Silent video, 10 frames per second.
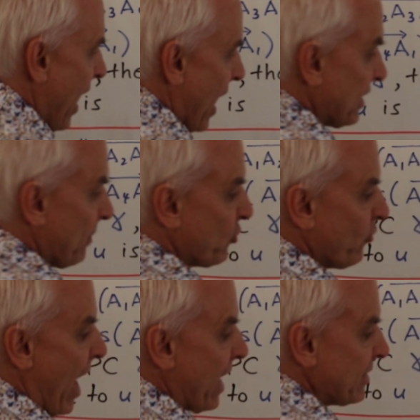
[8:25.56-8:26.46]
and
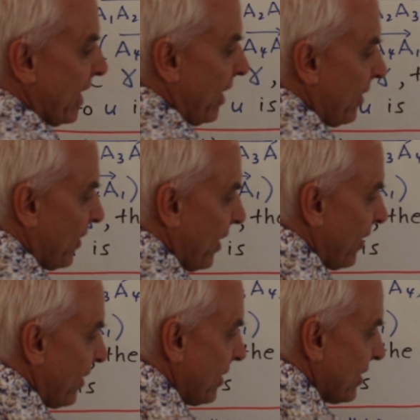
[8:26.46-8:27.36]
subtracting
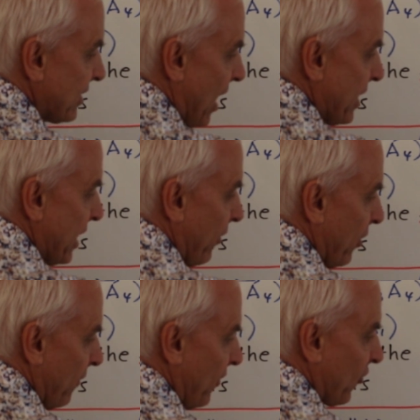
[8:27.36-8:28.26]
the signed
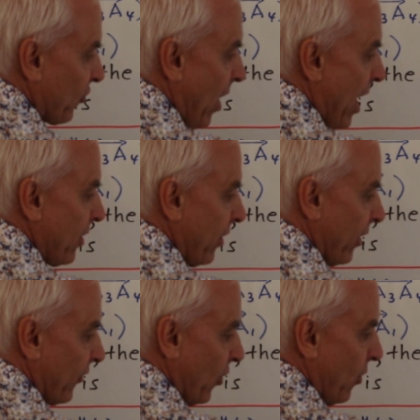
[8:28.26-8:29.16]
area of this triangle
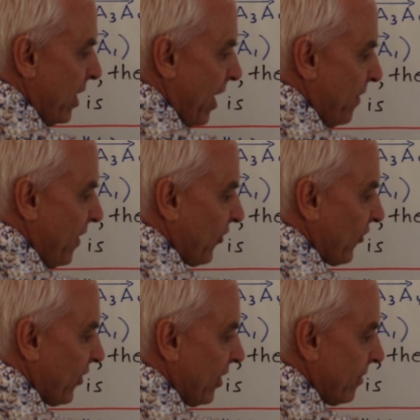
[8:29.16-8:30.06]
here. So
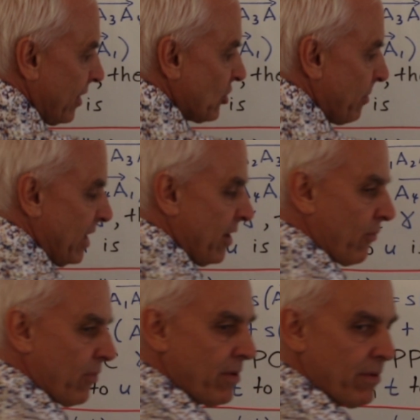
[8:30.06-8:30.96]
this intermediate
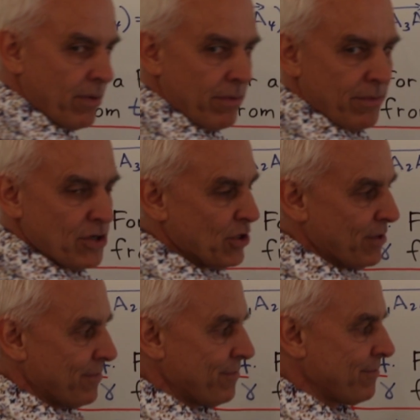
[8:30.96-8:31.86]

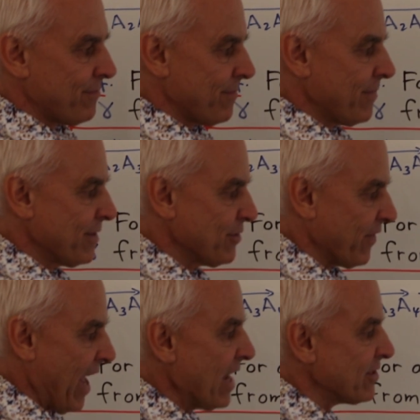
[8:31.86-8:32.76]
region sort of
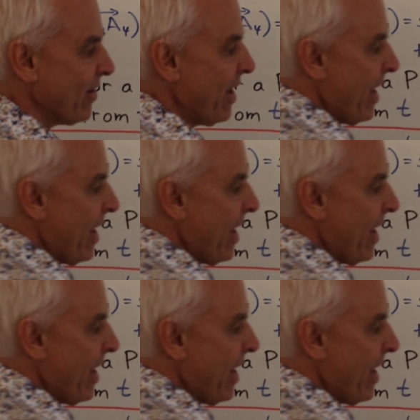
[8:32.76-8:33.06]
cancel,